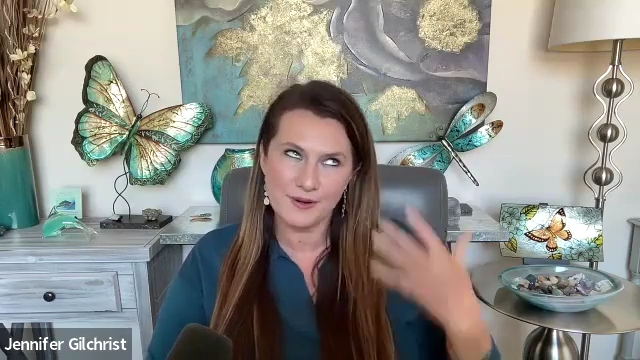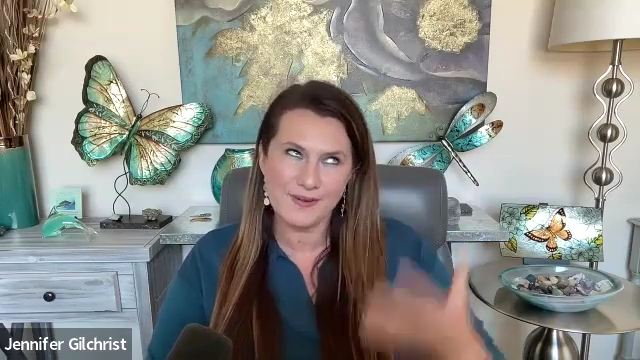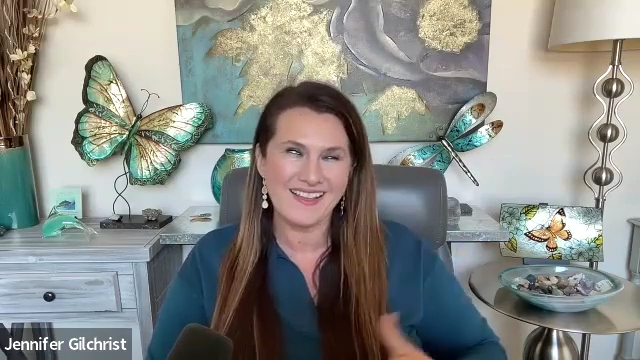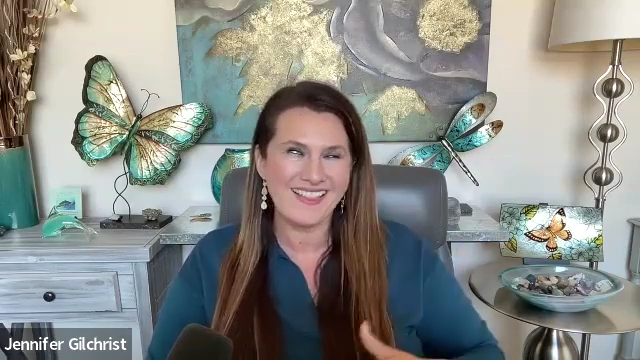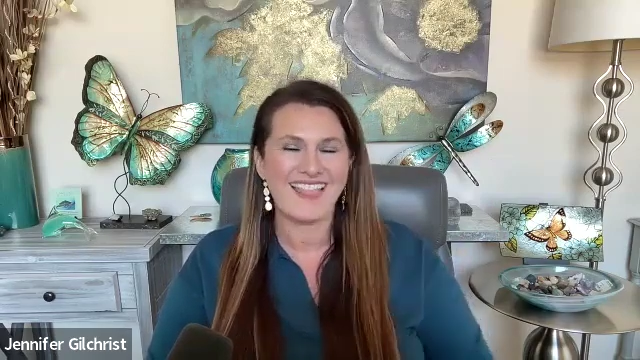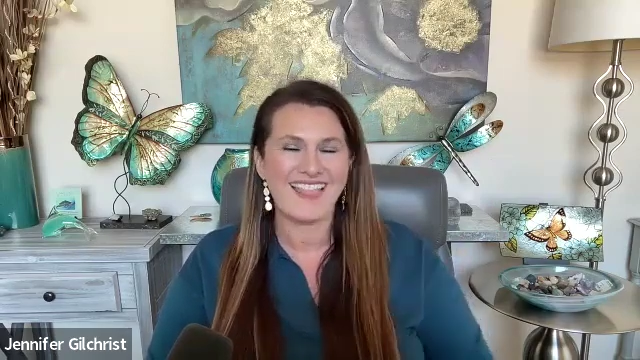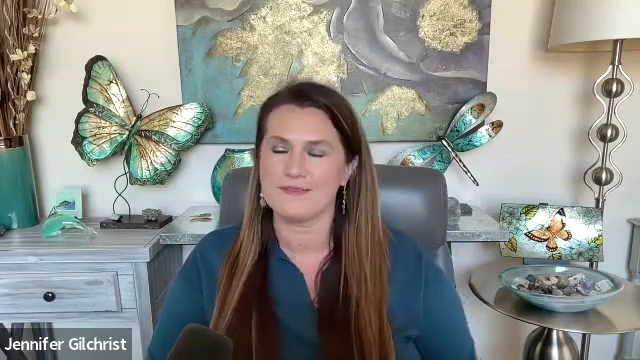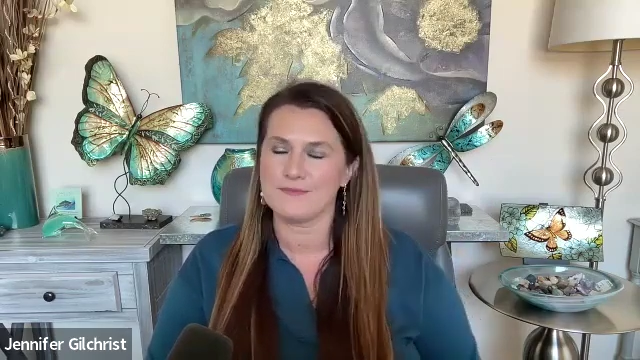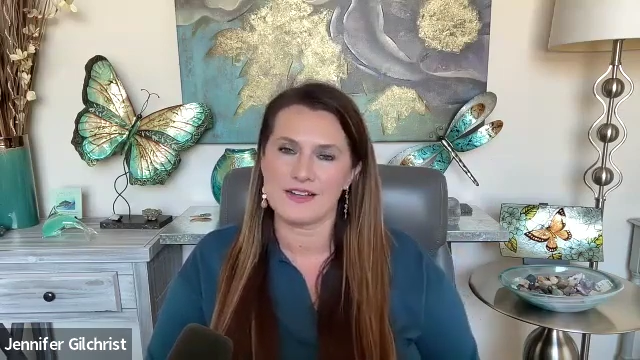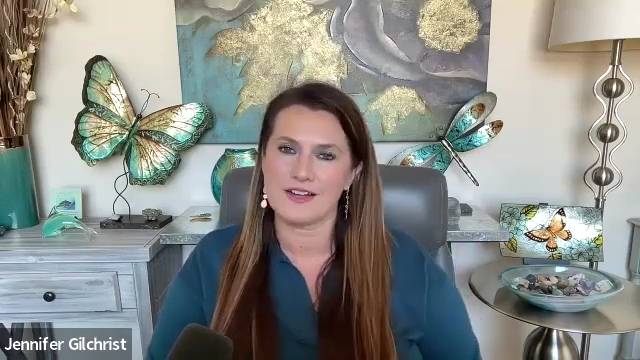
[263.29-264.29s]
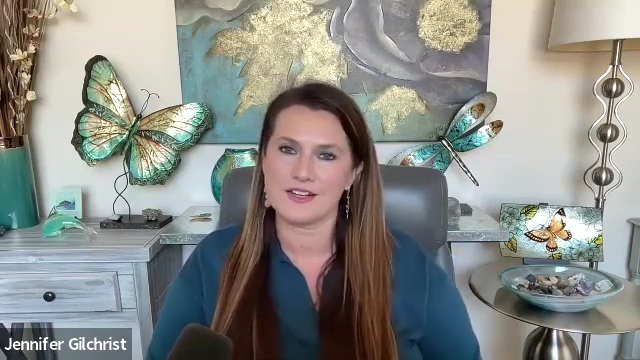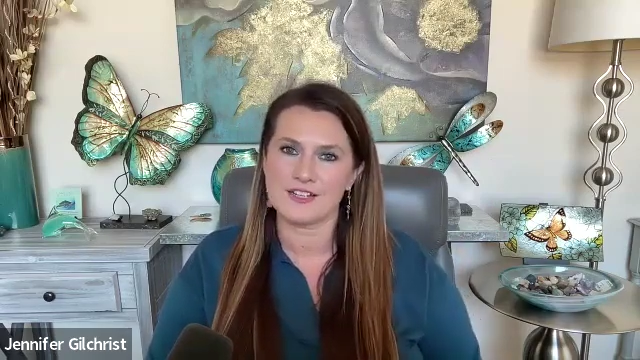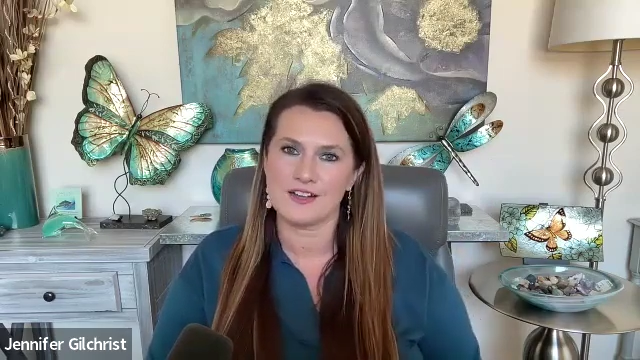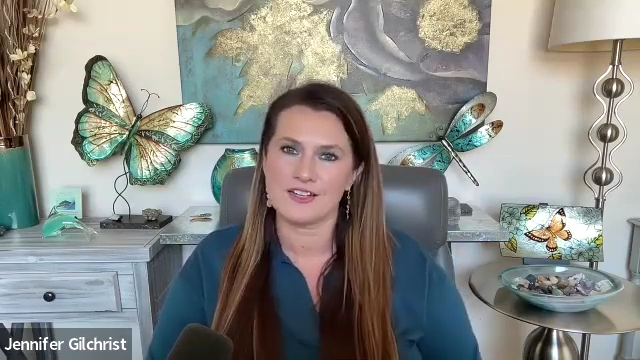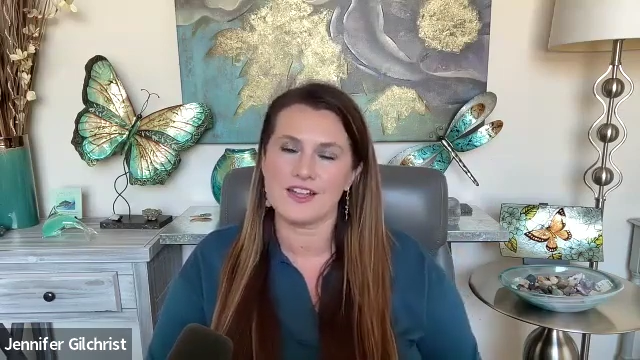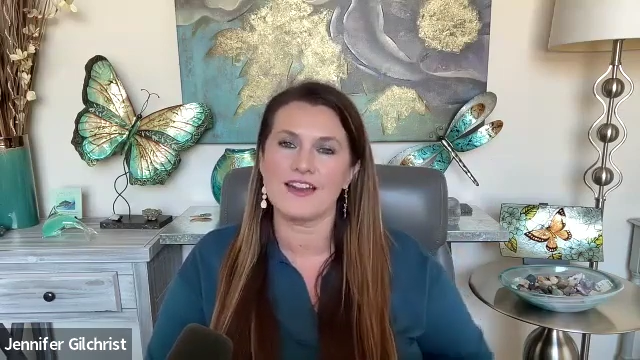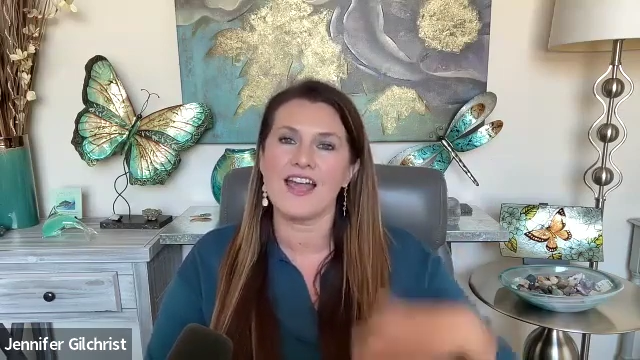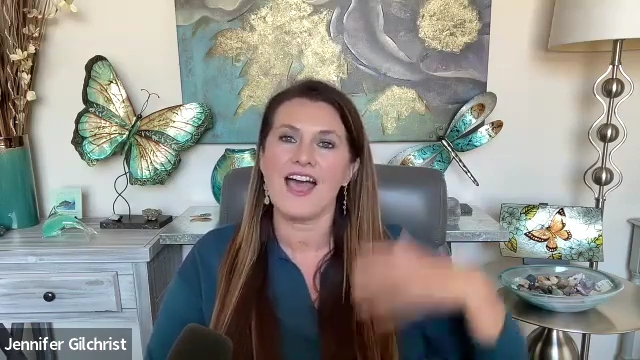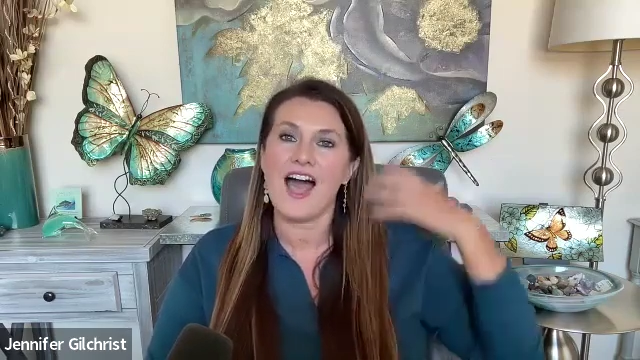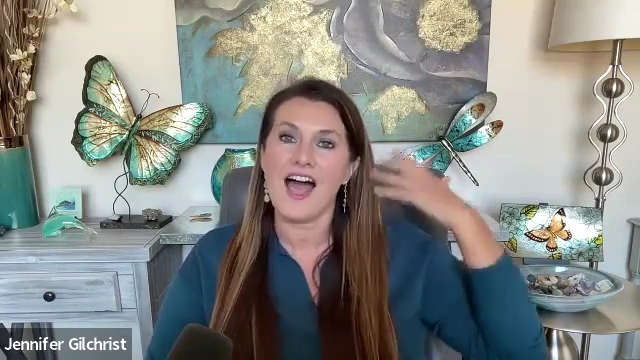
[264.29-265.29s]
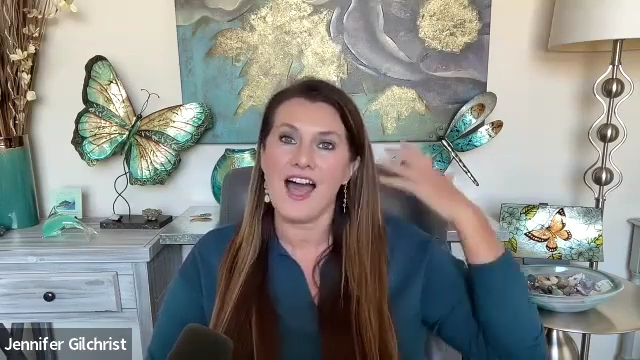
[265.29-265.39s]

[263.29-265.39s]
Oh my gosh, tongue tied.